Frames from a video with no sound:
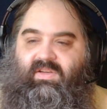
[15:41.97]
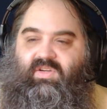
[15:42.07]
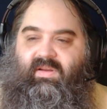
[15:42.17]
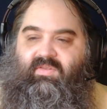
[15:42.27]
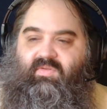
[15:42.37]

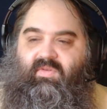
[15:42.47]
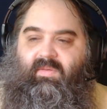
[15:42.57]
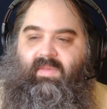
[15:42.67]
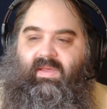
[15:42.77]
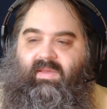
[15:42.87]
Johnny
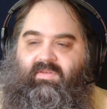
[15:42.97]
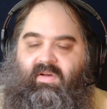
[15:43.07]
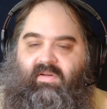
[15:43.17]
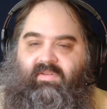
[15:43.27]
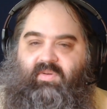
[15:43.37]
Storm is
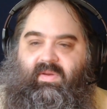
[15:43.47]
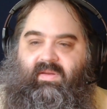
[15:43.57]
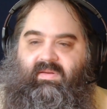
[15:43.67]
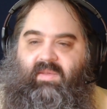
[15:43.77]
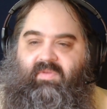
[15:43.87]
also on
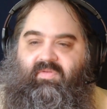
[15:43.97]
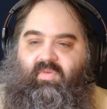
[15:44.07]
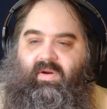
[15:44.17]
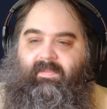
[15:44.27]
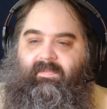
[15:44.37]
a team of
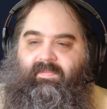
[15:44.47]
4.